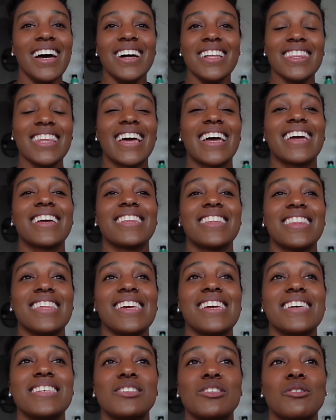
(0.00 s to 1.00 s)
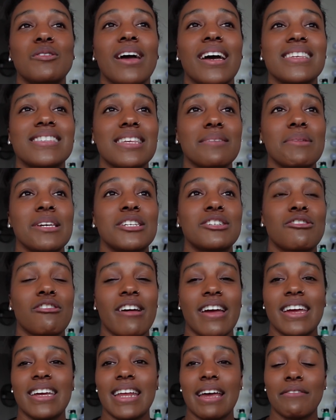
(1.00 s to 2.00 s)
Like, the thing is, you guys see me
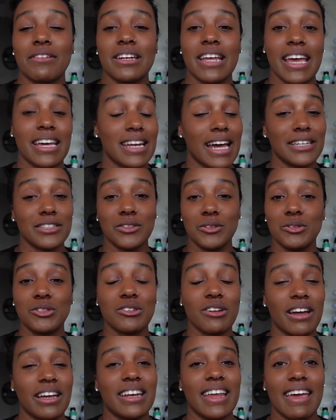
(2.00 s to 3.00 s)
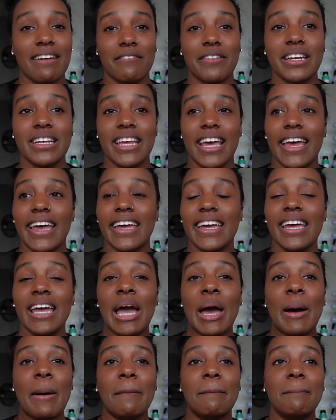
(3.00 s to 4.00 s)
train every day, and I do train every day,
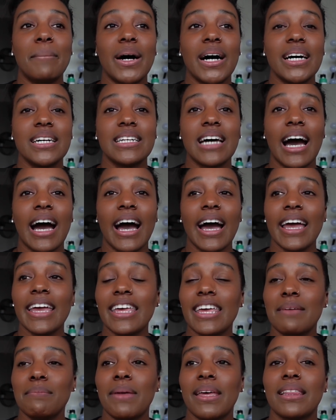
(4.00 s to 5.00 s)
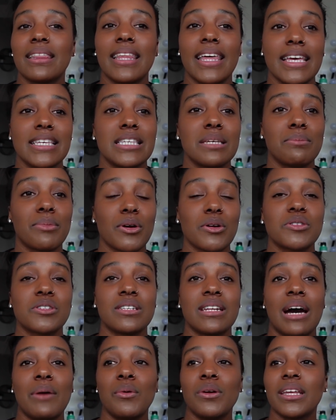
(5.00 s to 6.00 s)
but I am a lazy
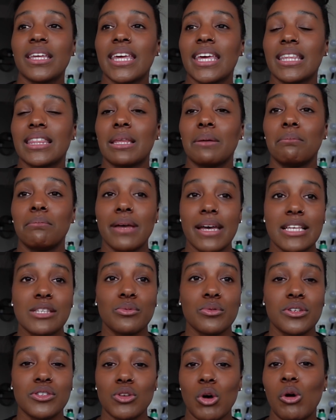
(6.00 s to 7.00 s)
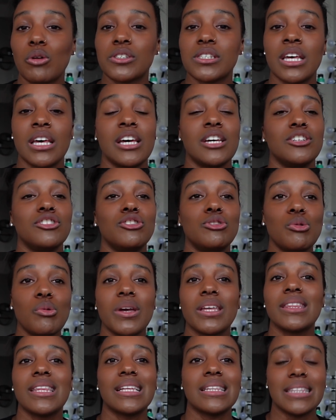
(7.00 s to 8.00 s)
person. I want to get the best results
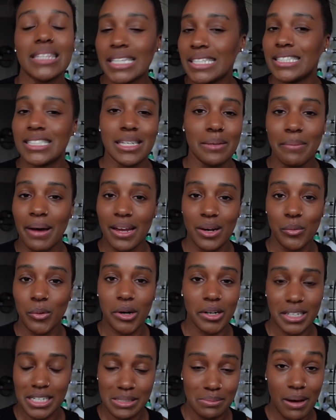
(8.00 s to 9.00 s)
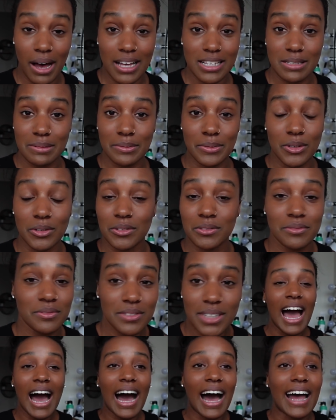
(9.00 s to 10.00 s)
doing the least amount of work as possible.
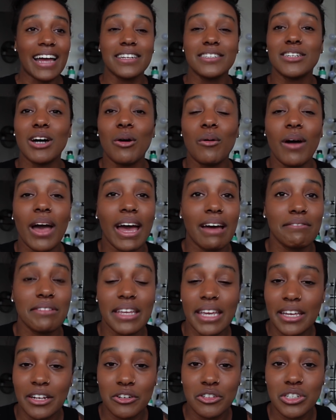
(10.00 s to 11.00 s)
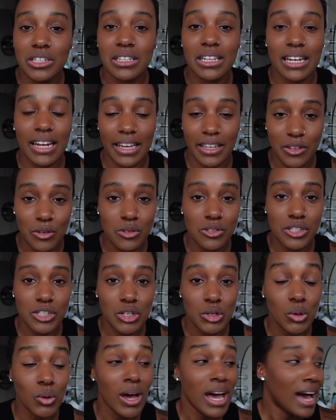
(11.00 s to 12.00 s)
I don't have the energy that I used
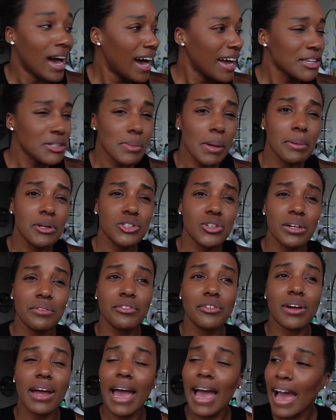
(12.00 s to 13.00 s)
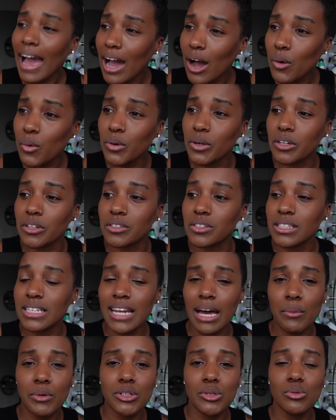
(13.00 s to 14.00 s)
to. I used to be able to train for hours,
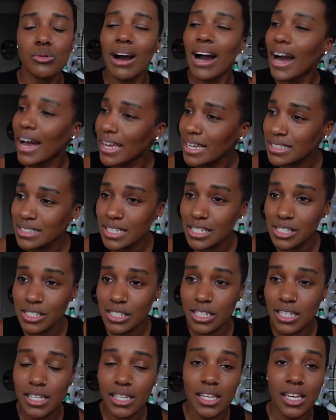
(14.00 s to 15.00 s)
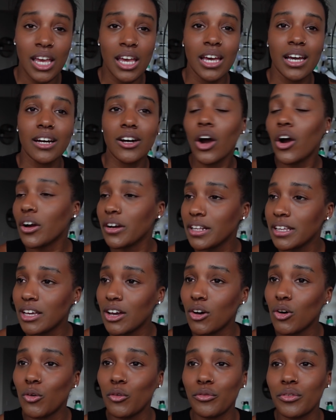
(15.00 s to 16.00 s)
and I would do high intensity
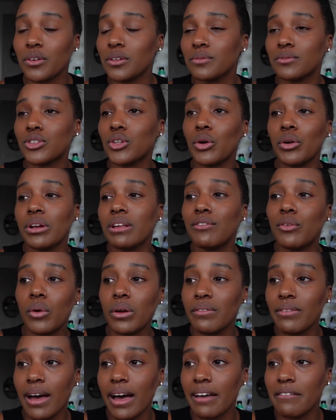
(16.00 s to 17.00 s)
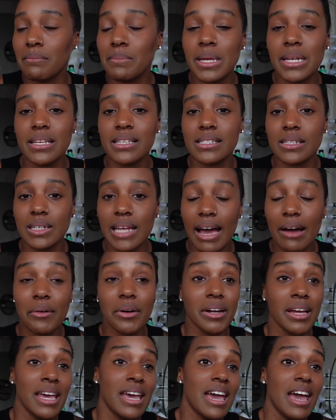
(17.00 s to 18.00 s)
cardio for 30, 45 minutes, an
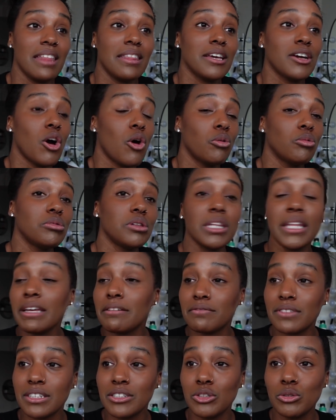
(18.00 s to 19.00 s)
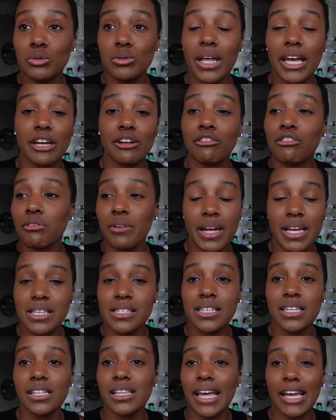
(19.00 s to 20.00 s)
hour, and then go lift and do like
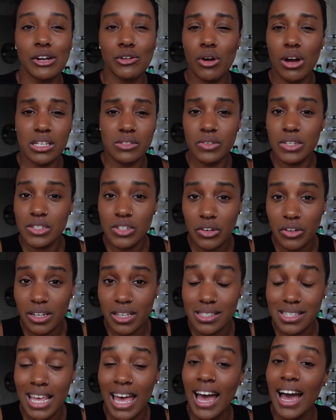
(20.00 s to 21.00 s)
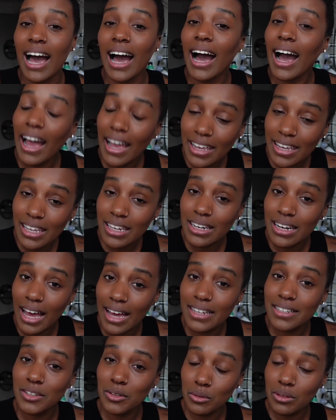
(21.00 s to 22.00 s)
crazy like CrossFit circuits. I
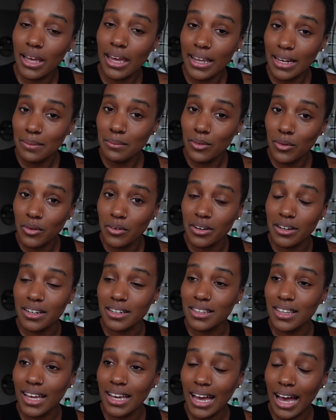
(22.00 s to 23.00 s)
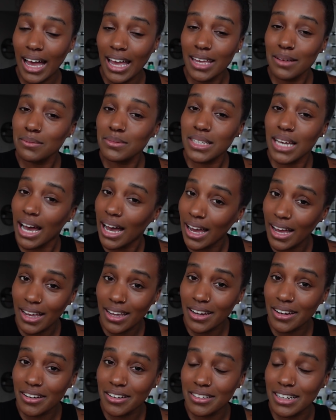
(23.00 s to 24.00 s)
cannot do that anymore. Like, I am
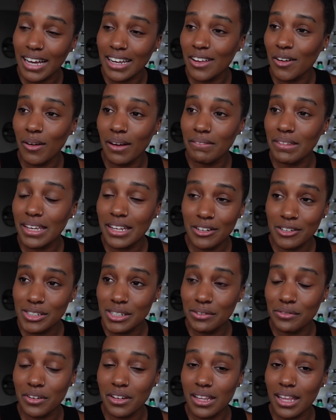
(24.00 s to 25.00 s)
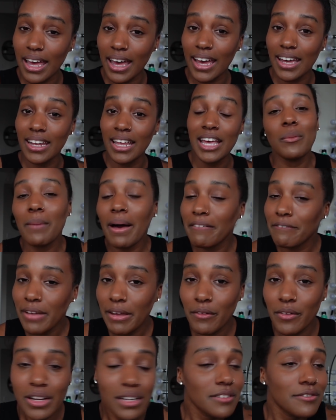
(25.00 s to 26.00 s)
tired. I don't have the energy for that. My
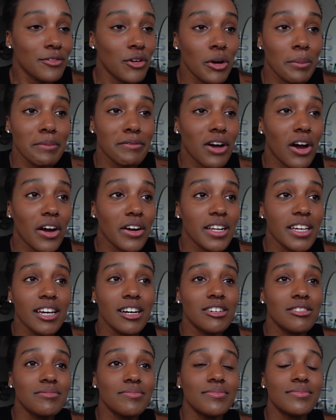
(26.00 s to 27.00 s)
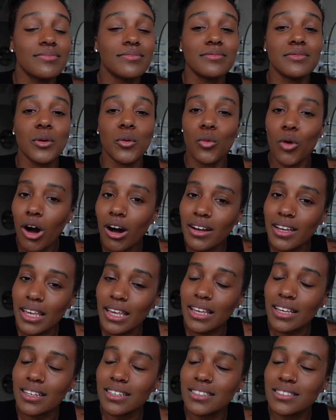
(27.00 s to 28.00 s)
favorite form of cardio?
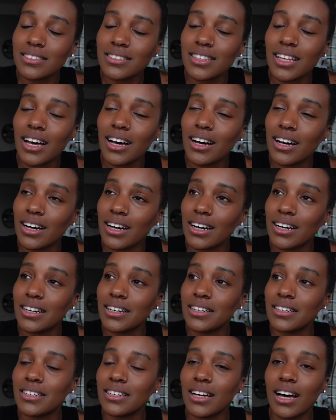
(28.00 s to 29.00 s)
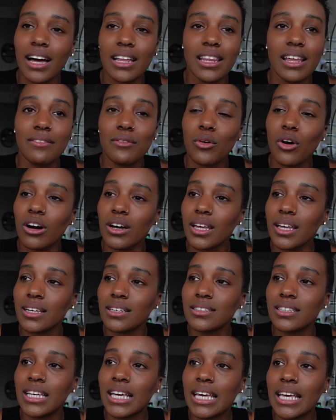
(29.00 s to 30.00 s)
Walking. I love
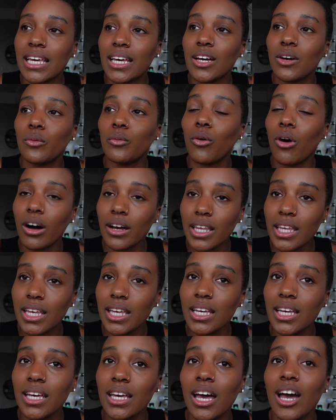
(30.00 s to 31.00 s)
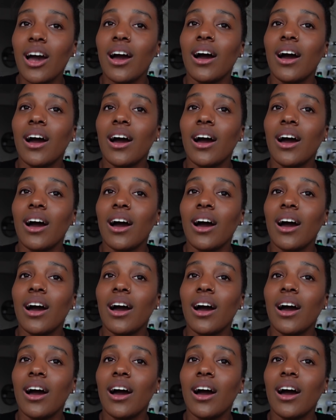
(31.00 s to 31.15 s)
walking. Walking